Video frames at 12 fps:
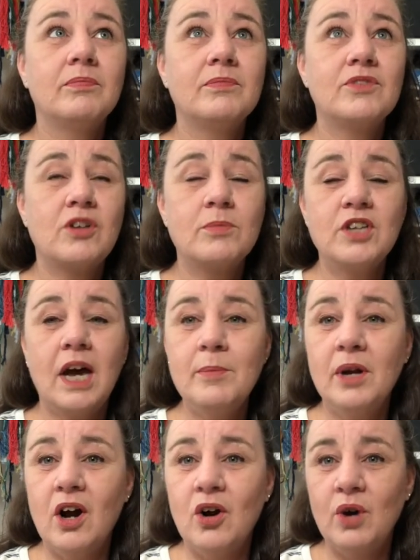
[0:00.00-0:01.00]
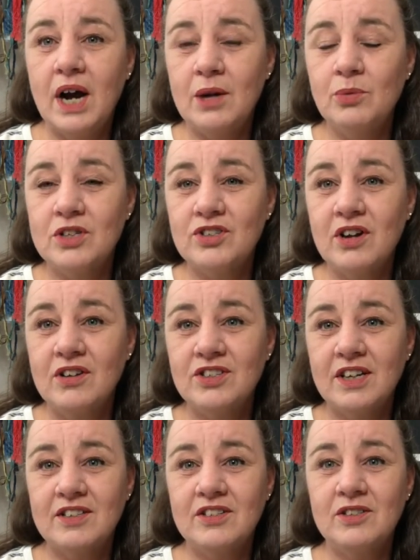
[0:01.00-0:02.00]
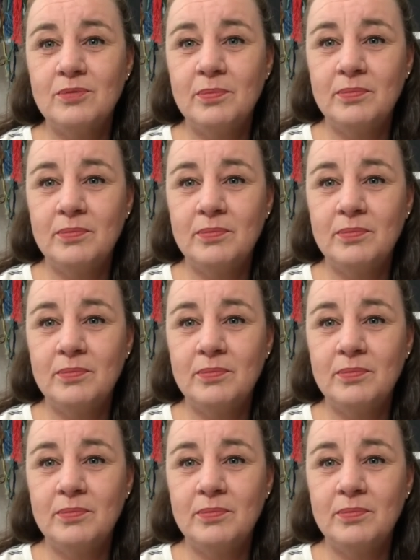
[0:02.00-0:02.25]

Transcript: Some time ago I was contacted,